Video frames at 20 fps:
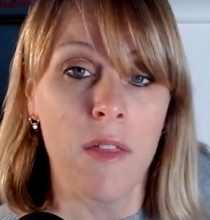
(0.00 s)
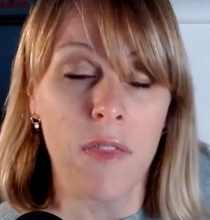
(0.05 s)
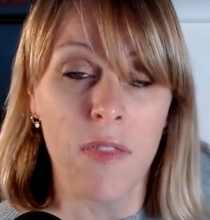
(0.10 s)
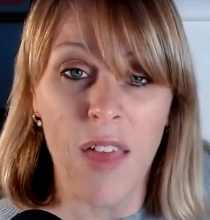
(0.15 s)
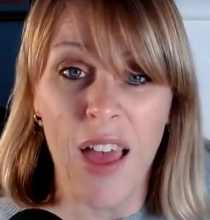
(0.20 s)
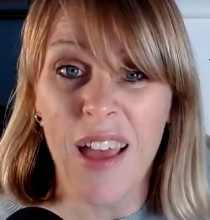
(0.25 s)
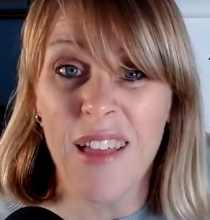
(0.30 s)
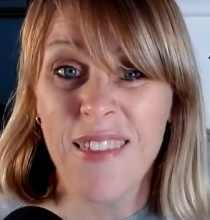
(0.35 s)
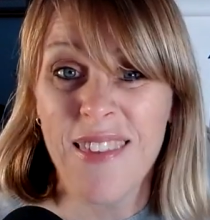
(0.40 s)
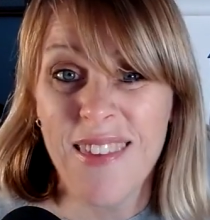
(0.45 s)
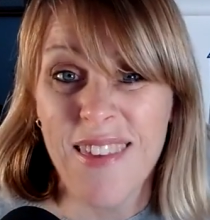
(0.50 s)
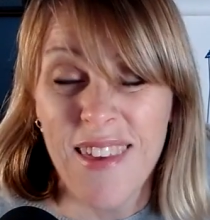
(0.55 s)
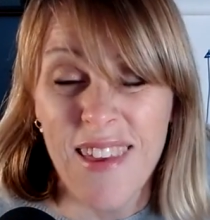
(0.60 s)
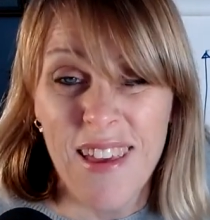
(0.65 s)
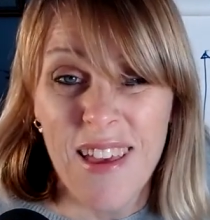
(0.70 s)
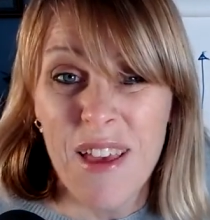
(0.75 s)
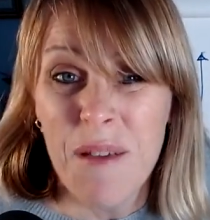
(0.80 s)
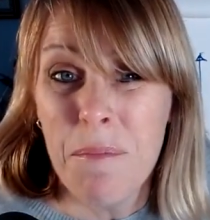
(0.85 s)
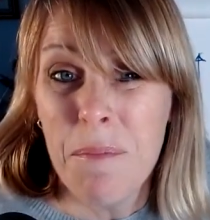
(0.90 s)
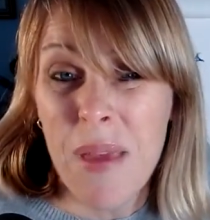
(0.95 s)
That
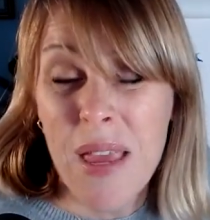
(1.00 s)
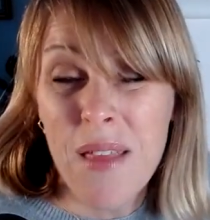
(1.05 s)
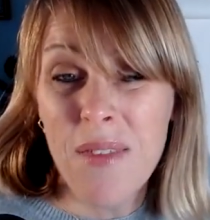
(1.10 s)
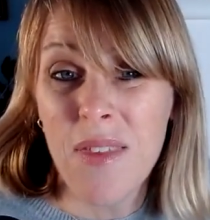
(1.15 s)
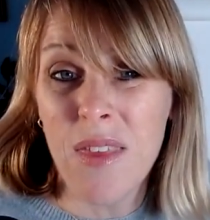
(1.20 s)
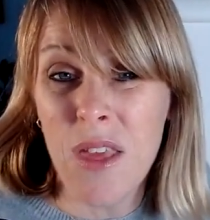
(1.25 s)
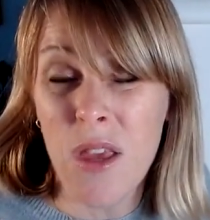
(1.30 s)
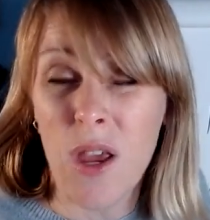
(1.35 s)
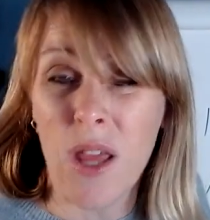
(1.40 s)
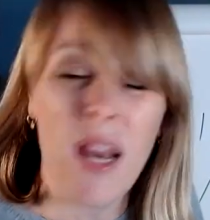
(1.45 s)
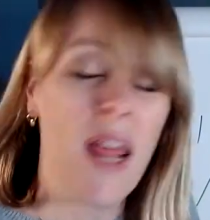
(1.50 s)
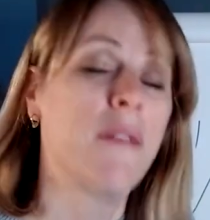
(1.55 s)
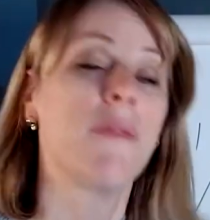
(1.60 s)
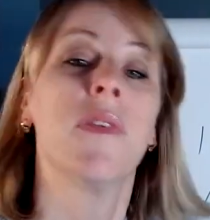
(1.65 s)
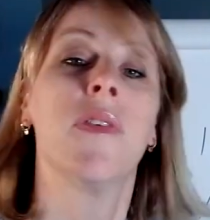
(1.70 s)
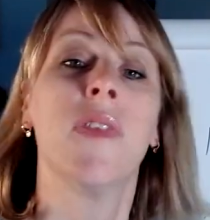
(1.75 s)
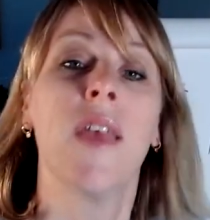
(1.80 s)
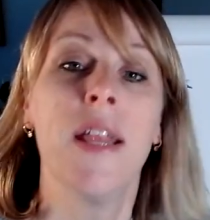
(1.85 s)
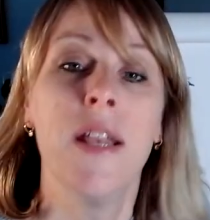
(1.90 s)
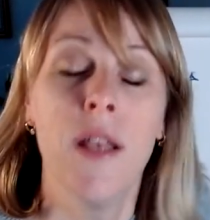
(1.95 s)
means that you're going to have to
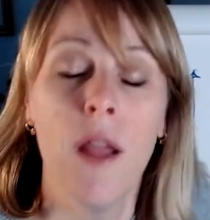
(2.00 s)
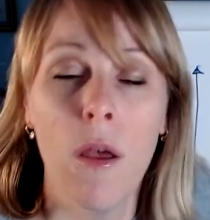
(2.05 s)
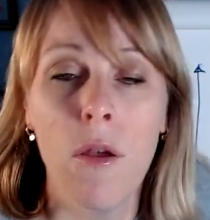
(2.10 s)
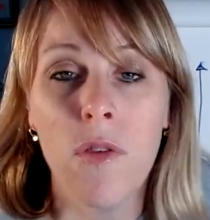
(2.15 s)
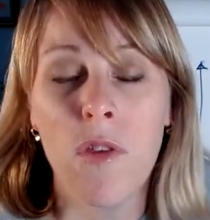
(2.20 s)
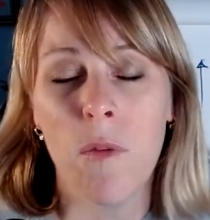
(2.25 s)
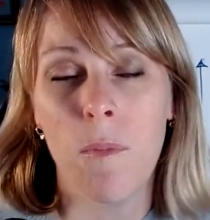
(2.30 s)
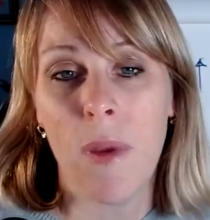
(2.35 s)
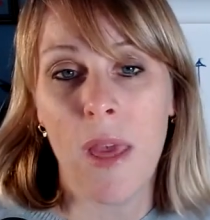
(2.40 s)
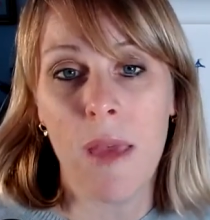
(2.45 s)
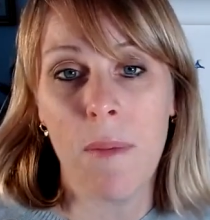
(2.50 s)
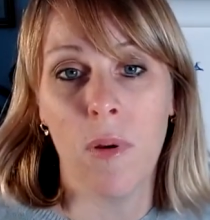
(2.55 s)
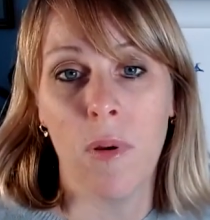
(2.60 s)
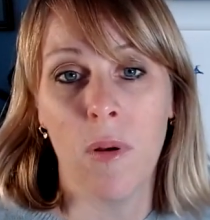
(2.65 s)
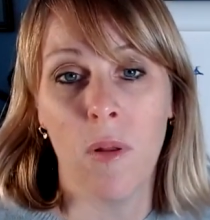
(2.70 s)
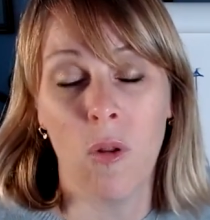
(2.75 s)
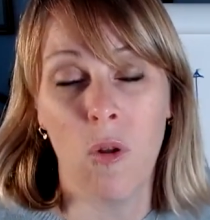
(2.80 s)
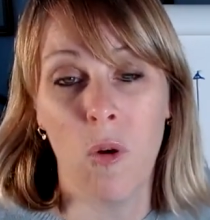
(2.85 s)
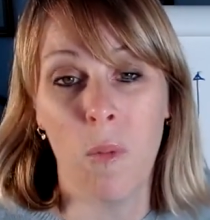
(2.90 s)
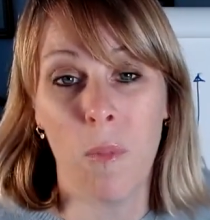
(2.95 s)
say no to
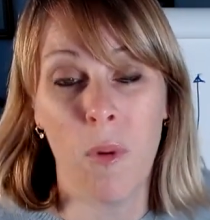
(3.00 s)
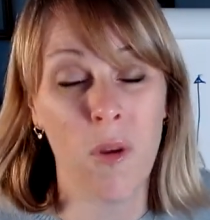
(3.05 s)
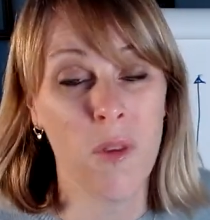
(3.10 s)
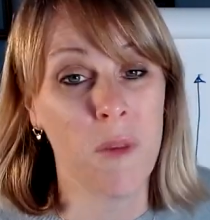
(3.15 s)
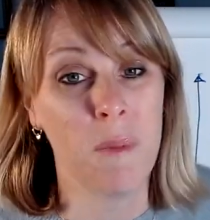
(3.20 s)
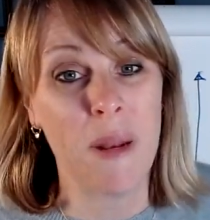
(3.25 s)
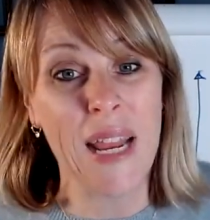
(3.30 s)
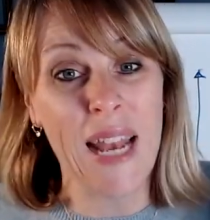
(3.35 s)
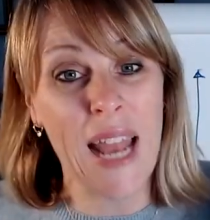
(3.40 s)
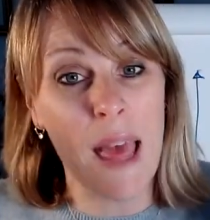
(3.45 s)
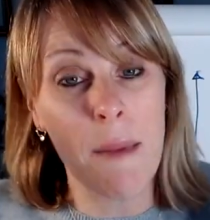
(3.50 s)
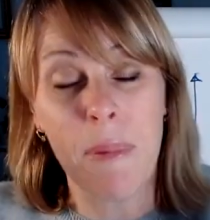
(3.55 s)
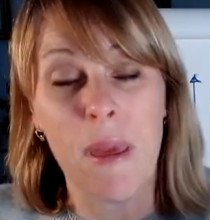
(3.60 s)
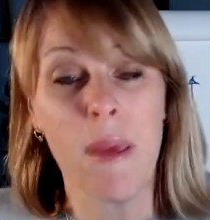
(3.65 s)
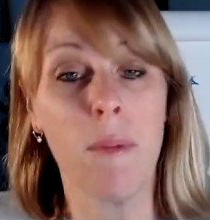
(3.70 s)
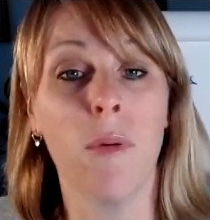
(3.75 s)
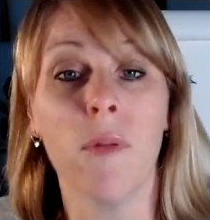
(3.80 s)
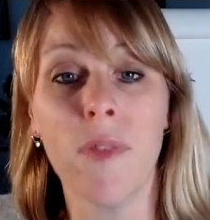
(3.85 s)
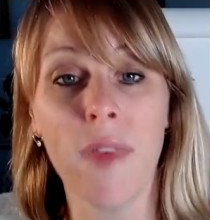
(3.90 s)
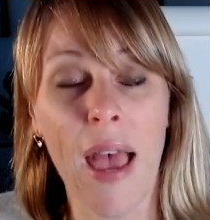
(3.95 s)
people or possibly let
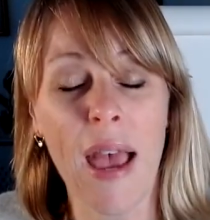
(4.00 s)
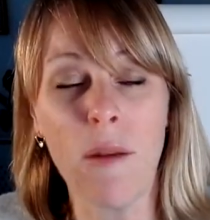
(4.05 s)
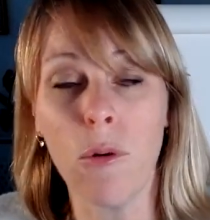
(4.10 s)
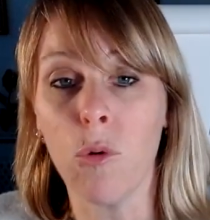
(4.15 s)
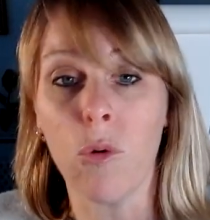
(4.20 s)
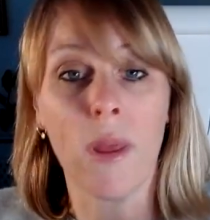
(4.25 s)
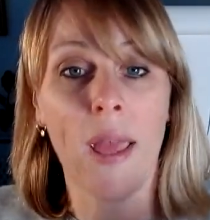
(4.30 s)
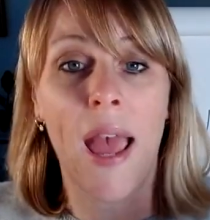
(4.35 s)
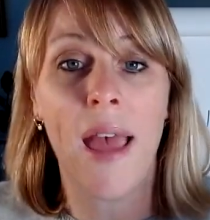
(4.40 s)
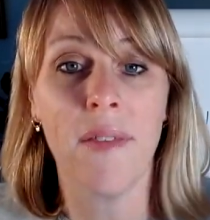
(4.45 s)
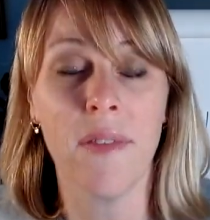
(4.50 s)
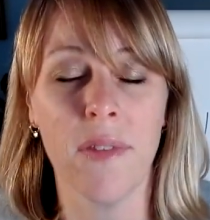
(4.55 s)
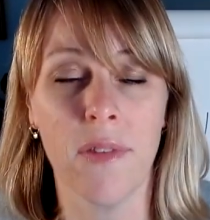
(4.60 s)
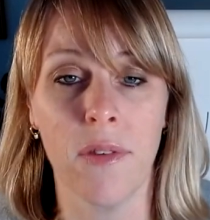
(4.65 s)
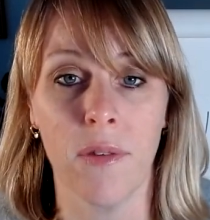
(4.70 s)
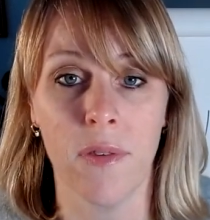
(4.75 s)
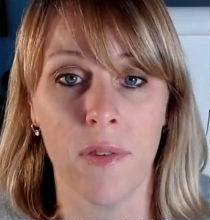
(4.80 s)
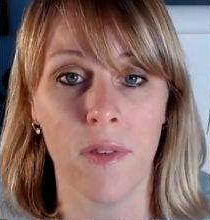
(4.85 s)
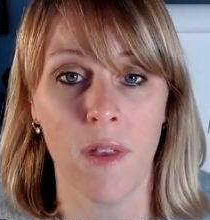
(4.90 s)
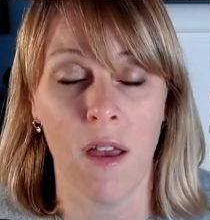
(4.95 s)
people down or
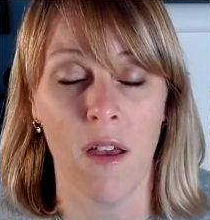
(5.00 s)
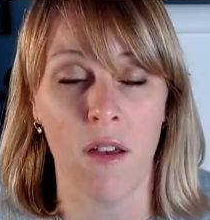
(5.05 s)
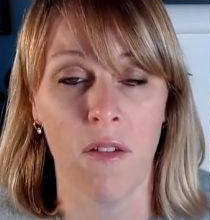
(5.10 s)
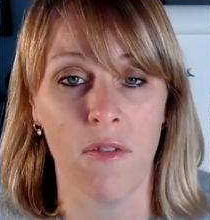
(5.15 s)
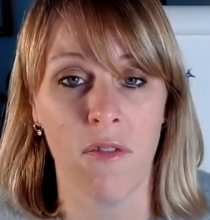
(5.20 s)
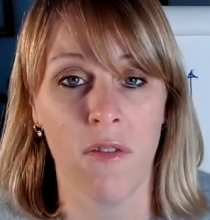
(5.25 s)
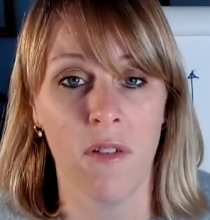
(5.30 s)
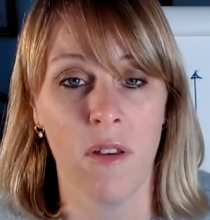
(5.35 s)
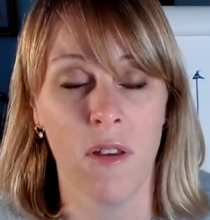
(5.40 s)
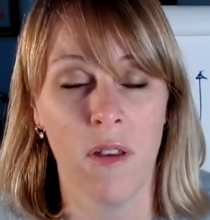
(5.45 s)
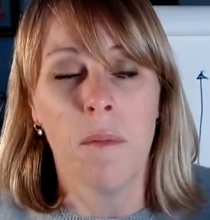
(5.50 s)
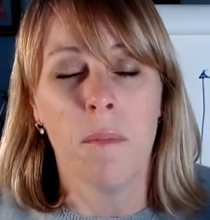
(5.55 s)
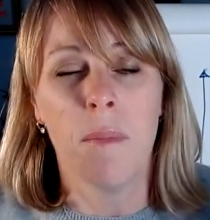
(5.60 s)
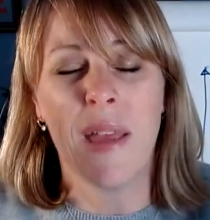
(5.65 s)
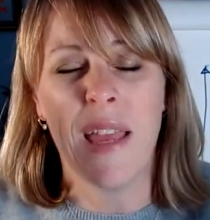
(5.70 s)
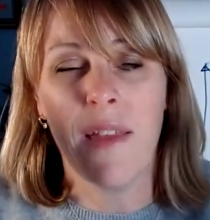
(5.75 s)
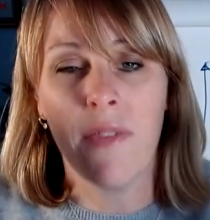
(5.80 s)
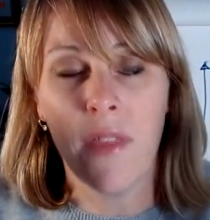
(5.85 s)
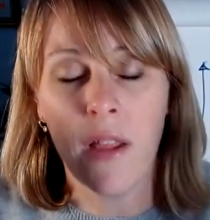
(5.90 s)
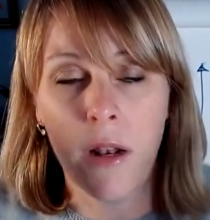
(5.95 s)
cancel stuff. But
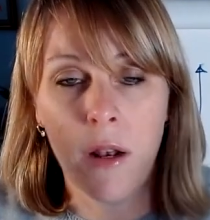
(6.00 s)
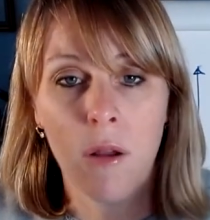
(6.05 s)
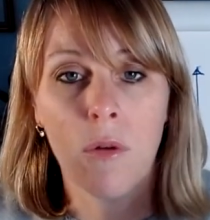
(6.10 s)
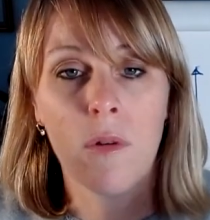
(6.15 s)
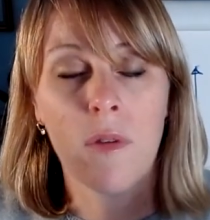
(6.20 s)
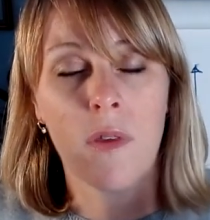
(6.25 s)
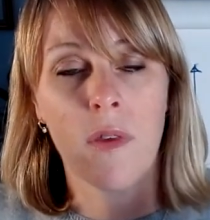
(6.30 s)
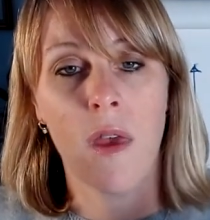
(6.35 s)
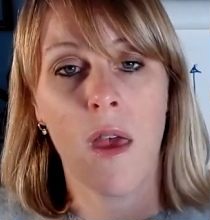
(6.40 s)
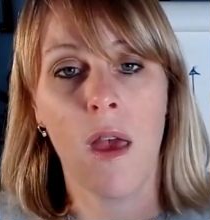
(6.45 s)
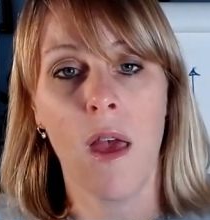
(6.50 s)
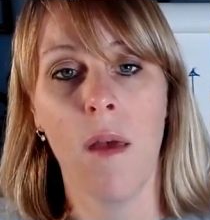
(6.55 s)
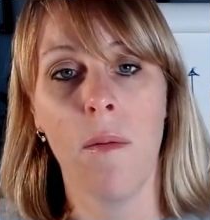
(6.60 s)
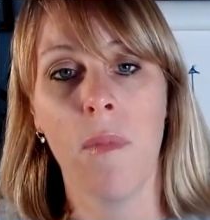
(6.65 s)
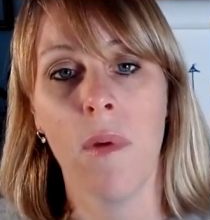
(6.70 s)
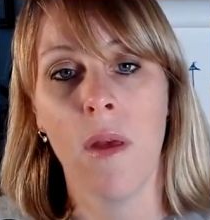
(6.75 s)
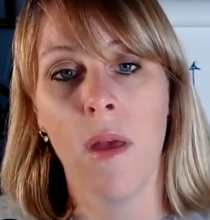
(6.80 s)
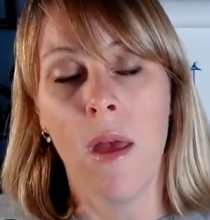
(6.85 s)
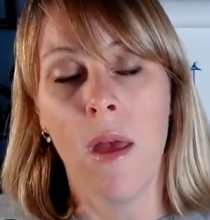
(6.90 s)
in the long term,